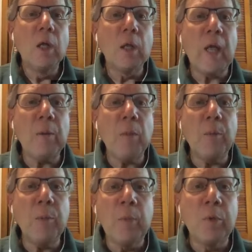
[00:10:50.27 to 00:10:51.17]
let my
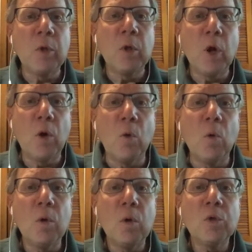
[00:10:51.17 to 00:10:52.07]
people
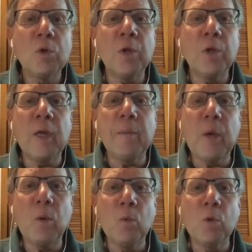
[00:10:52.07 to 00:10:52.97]
go so that they
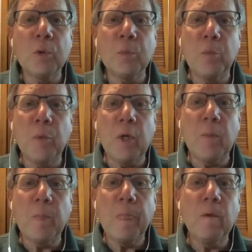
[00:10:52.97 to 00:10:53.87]
may worship
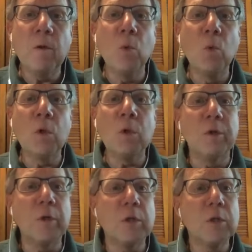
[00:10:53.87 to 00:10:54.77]
me in the
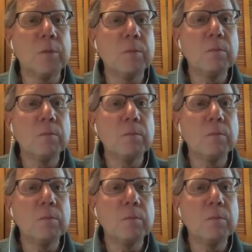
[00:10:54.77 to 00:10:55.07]
wilderness.'